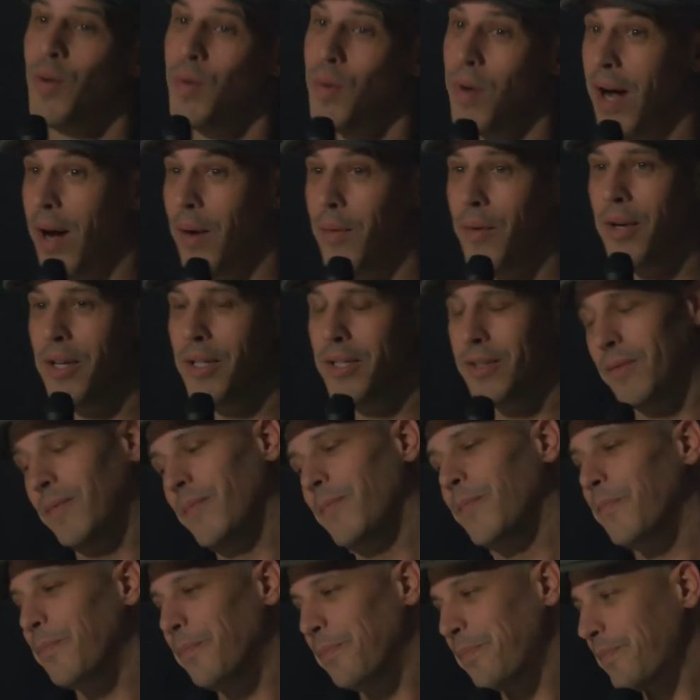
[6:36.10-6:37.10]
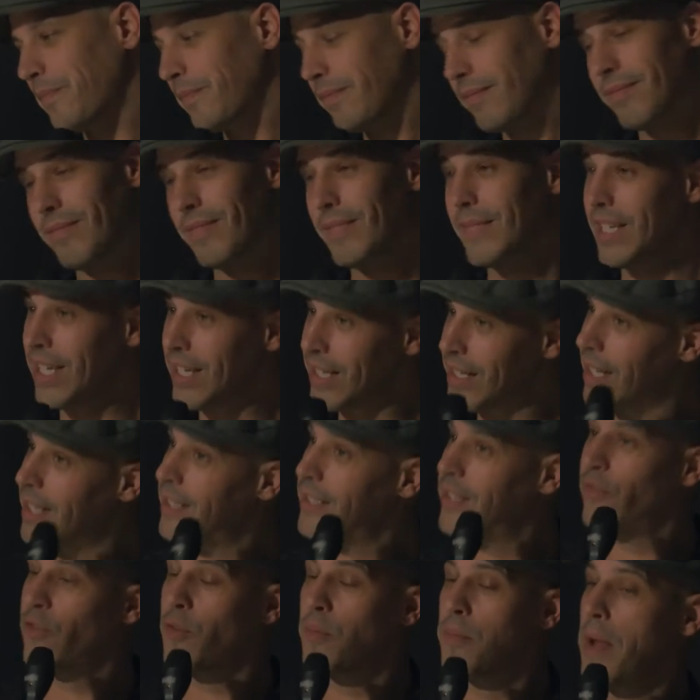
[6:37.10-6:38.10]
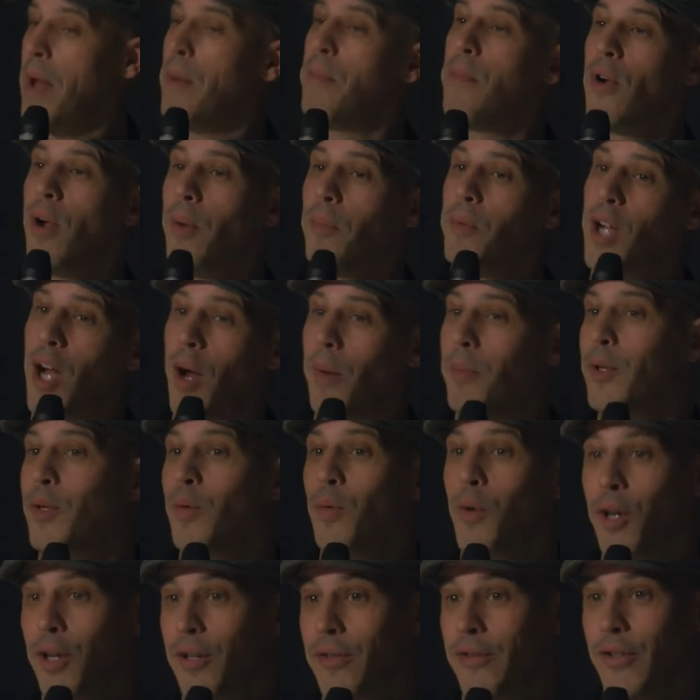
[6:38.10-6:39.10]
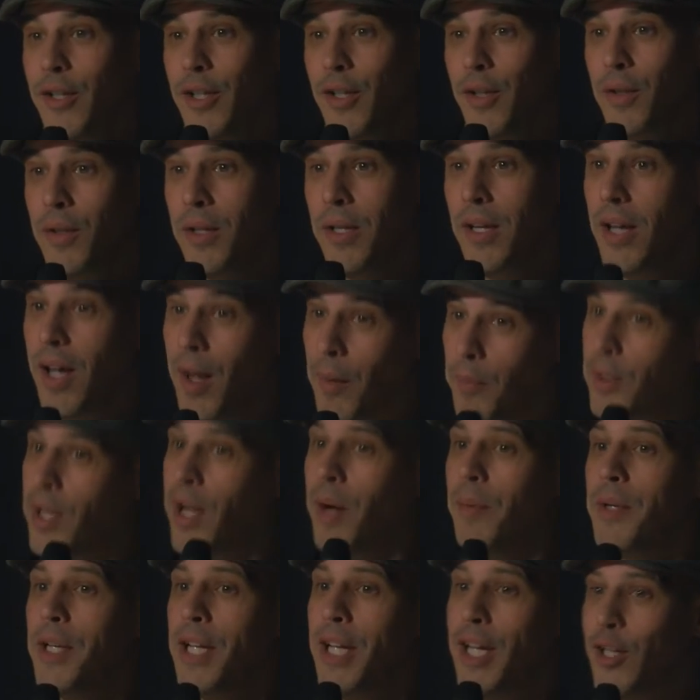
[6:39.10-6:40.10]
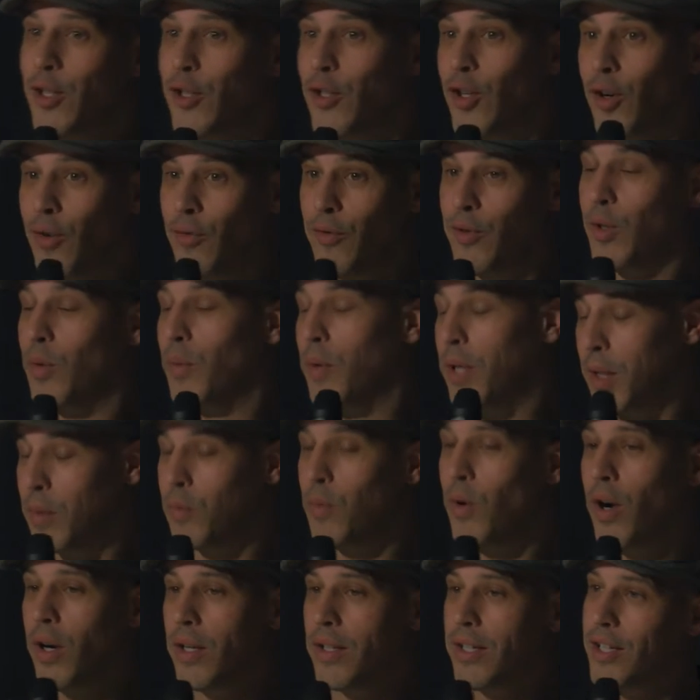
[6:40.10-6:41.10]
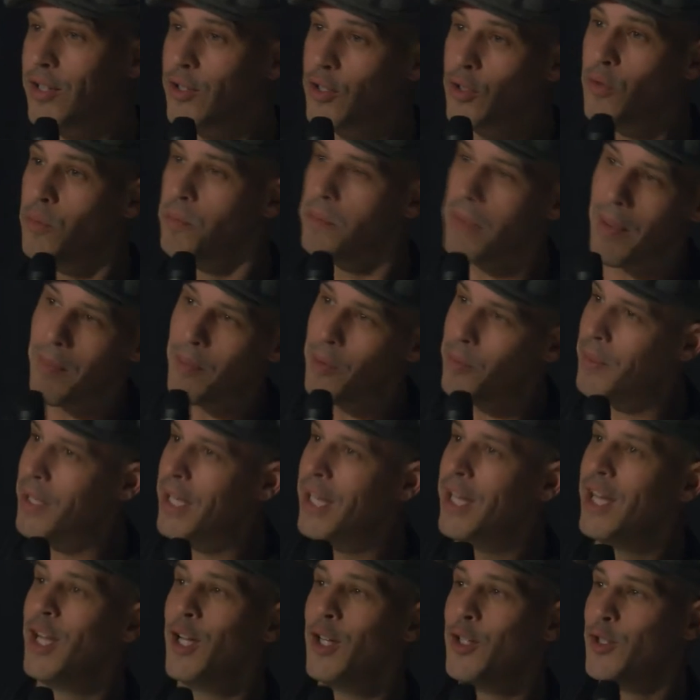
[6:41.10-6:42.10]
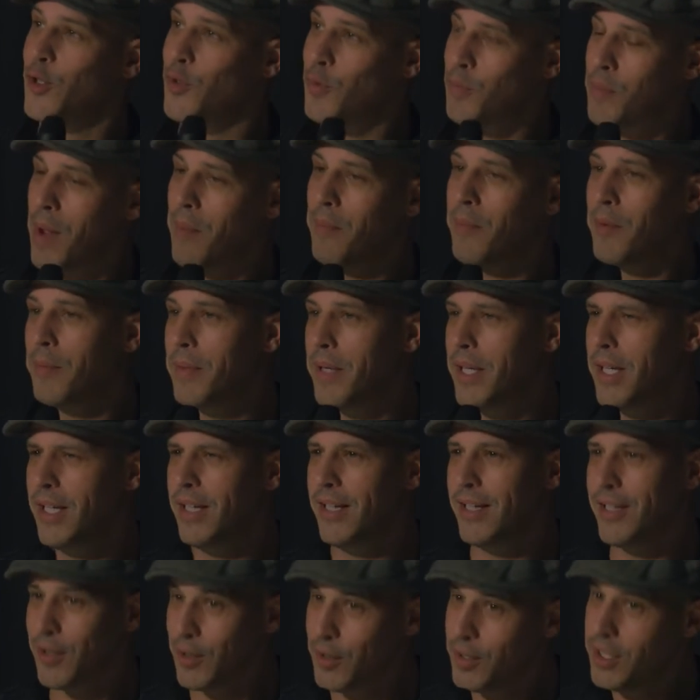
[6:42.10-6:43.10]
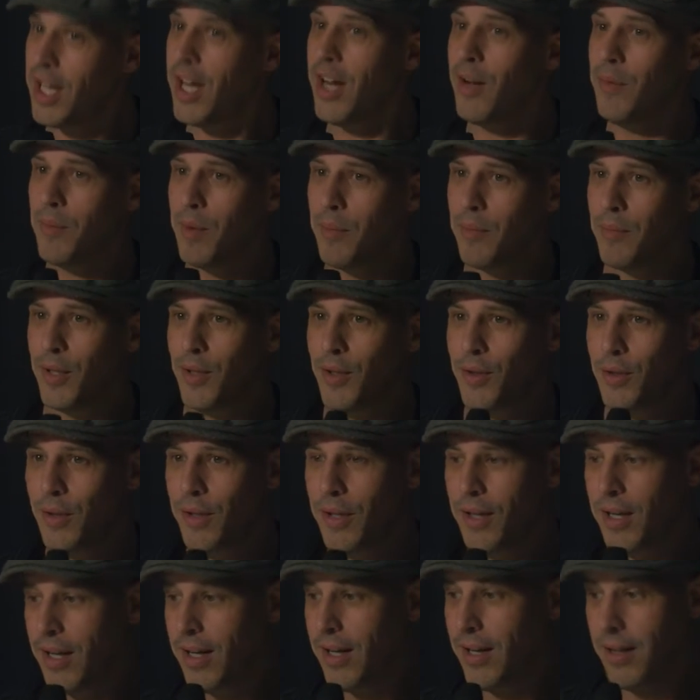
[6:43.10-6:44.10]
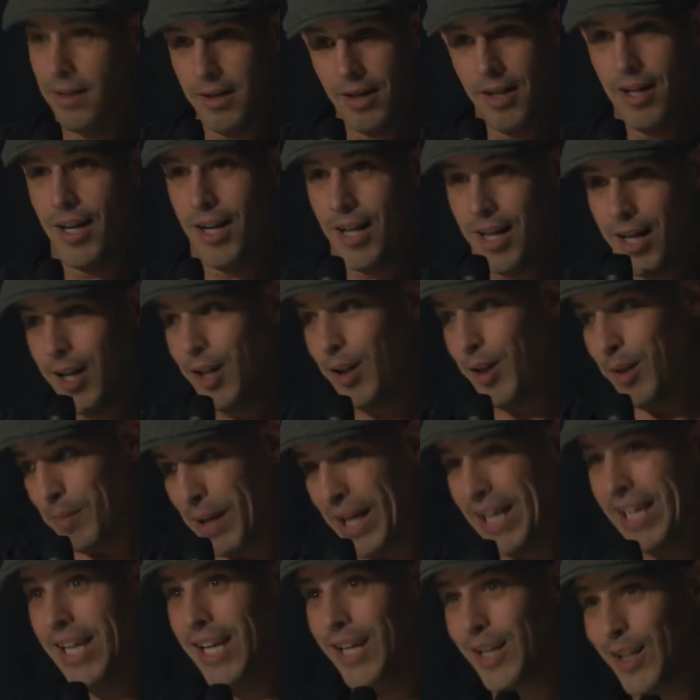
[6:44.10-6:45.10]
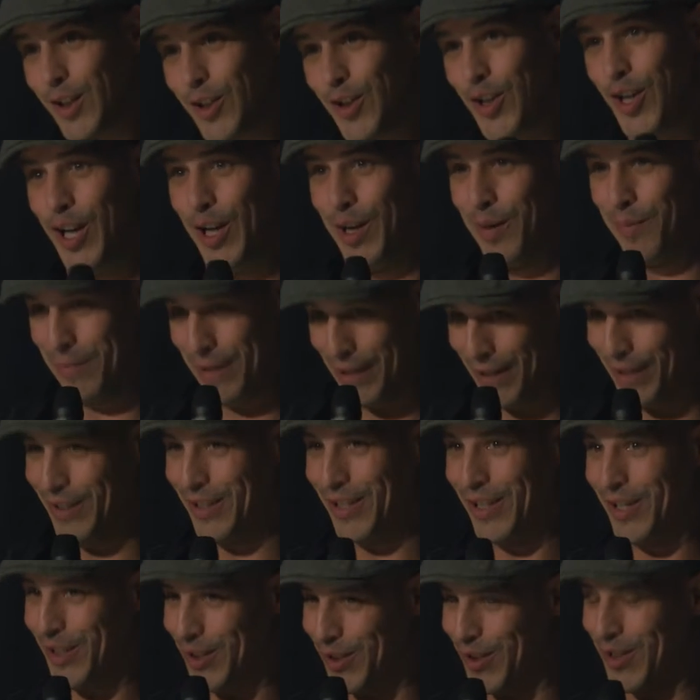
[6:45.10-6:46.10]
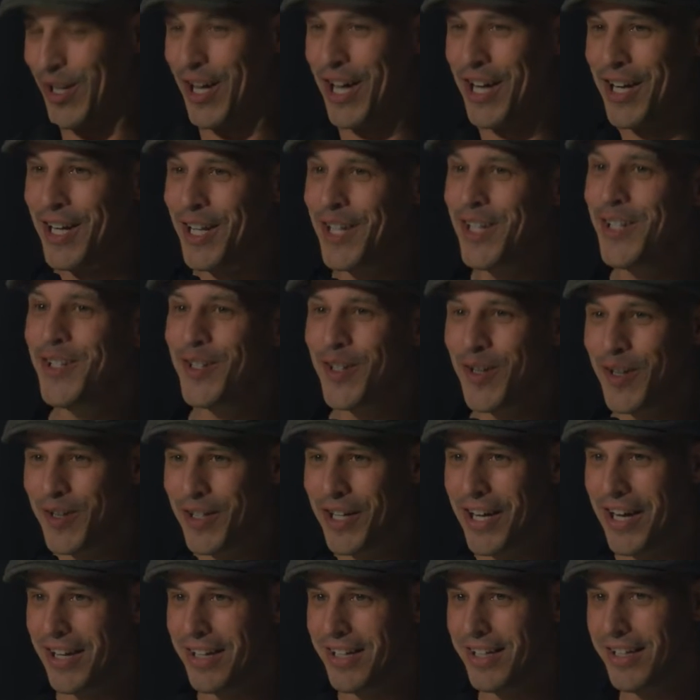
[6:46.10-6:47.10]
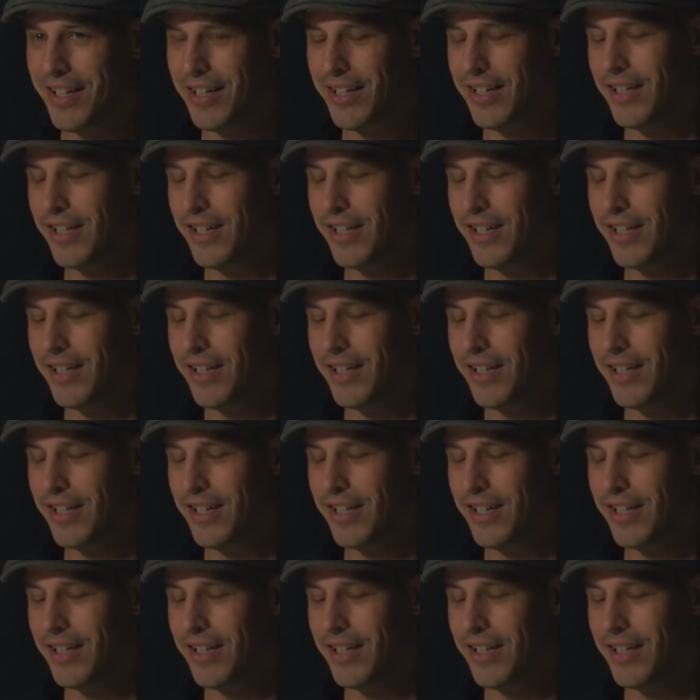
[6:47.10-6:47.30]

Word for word: who I was. I said, remember, I'm coming to work for you. I'm coming to intern for you. When he walked in, do you remember me? Do you remember me? He goes, yeah, I remember you but I can't let you in the building because you're not an intern yet.